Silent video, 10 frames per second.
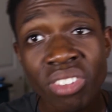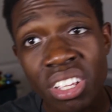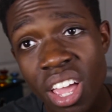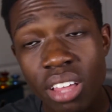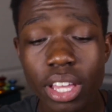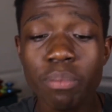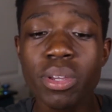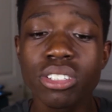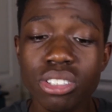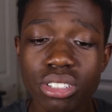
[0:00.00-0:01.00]
yeah, that
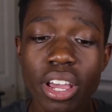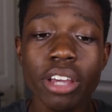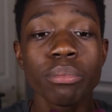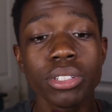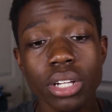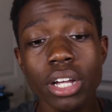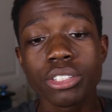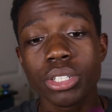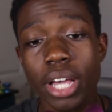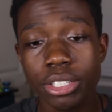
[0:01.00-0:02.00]
being said,
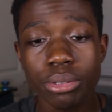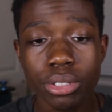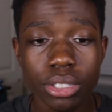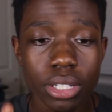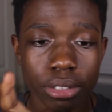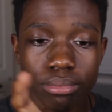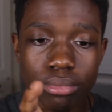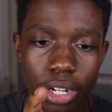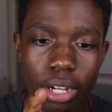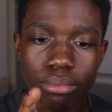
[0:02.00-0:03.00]
besides, as you can see, the
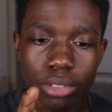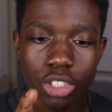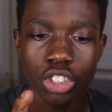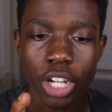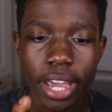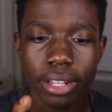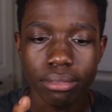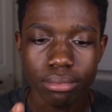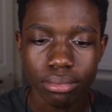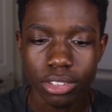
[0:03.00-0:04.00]
giant
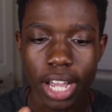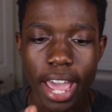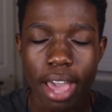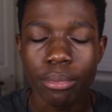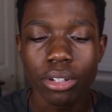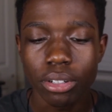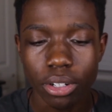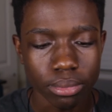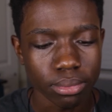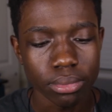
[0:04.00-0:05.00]
diameter,
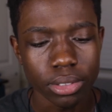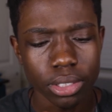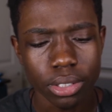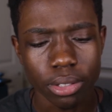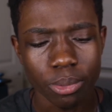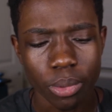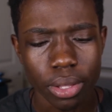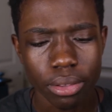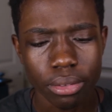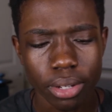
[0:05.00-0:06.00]
or is this the
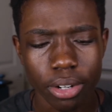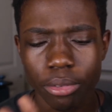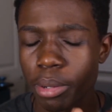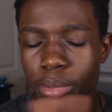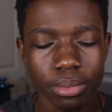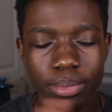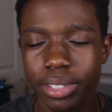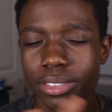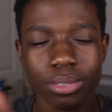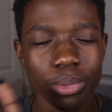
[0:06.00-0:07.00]
width? I don't remember.
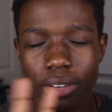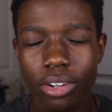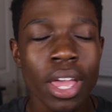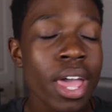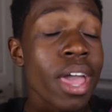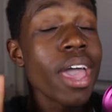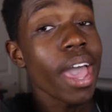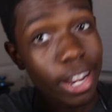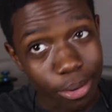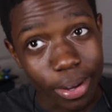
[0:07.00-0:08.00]
It's whatever.
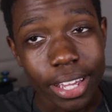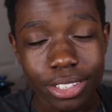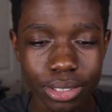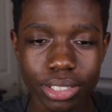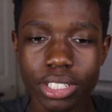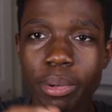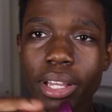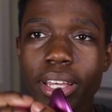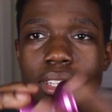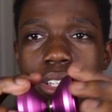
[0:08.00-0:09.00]
Anyway, as you can see by
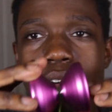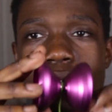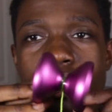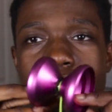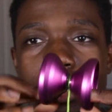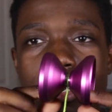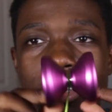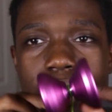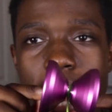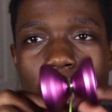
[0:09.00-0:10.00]
like the crazy
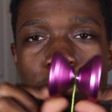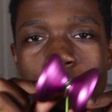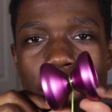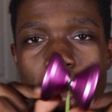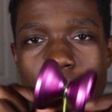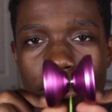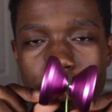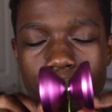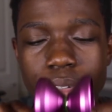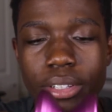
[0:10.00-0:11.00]
gap that we have
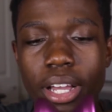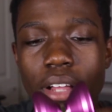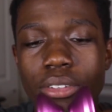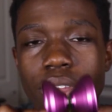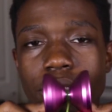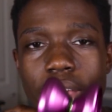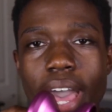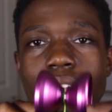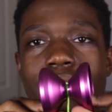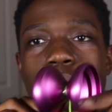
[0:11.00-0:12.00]
here, like other than
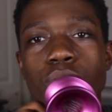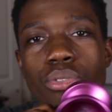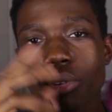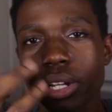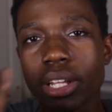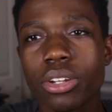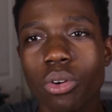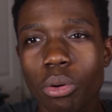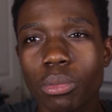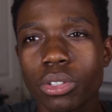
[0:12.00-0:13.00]
that, it's a pretty
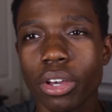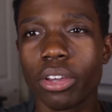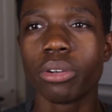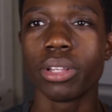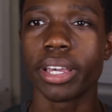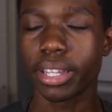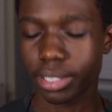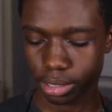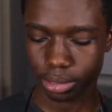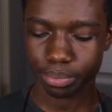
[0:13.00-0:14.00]
normal yo-yo. Like
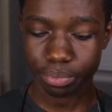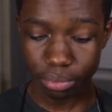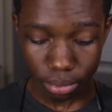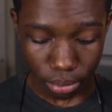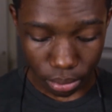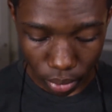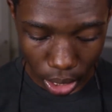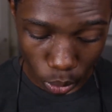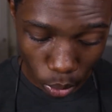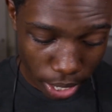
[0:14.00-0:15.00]
it's
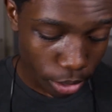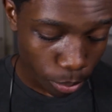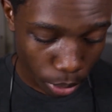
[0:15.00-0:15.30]
weighted